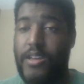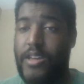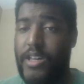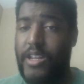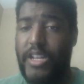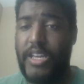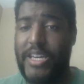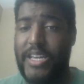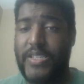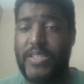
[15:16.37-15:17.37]
in any
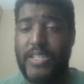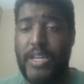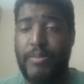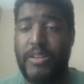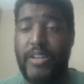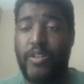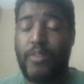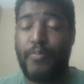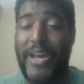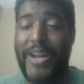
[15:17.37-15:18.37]
case, I'm gonna get
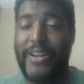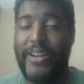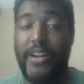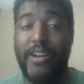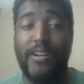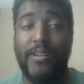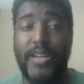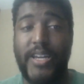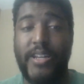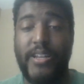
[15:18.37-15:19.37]
on up out of here
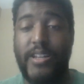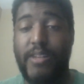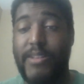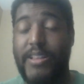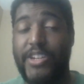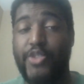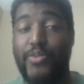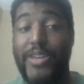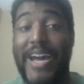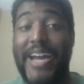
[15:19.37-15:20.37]
and I'm gonna let
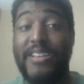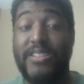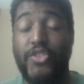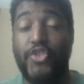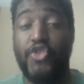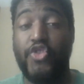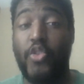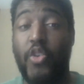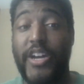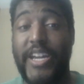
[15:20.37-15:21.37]
you guys
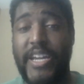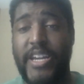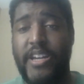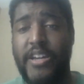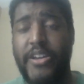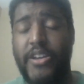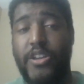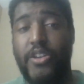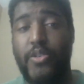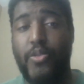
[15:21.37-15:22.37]
enjoy
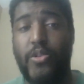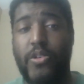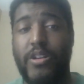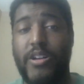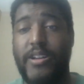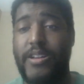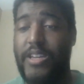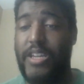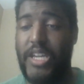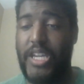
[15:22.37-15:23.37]
your
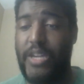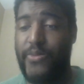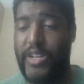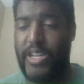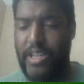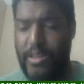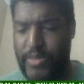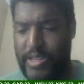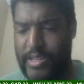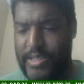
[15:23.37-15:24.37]
evening
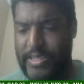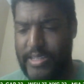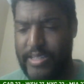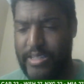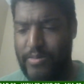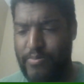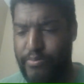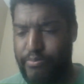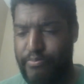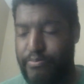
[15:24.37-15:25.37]
because it is
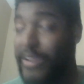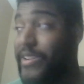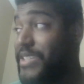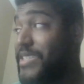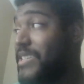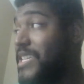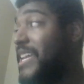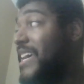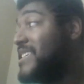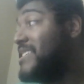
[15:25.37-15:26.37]
barely six
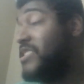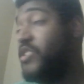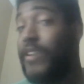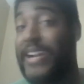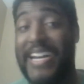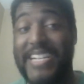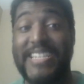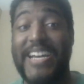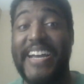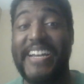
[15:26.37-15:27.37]
o'clock. It's dark
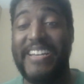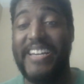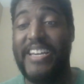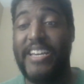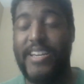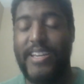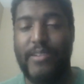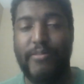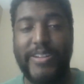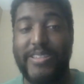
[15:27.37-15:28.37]
outside,
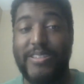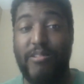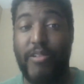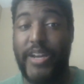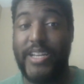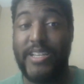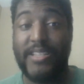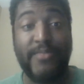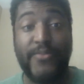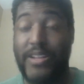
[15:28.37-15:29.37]
which is great
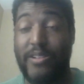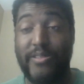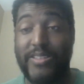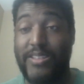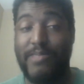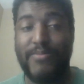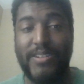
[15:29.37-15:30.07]
because I'm gonna go to sleep.